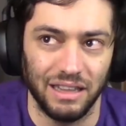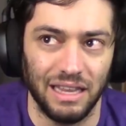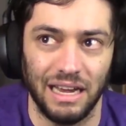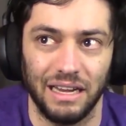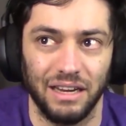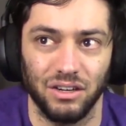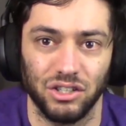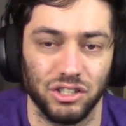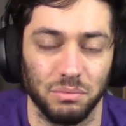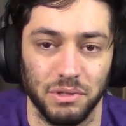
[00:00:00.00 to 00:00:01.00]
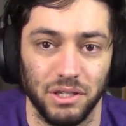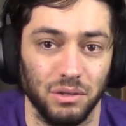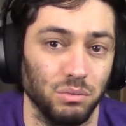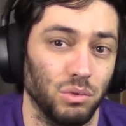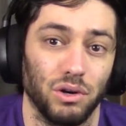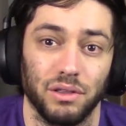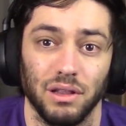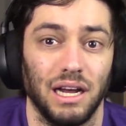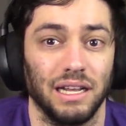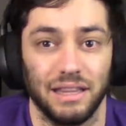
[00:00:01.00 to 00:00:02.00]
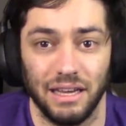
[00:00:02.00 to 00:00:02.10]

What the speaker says: That gear should be worth a lot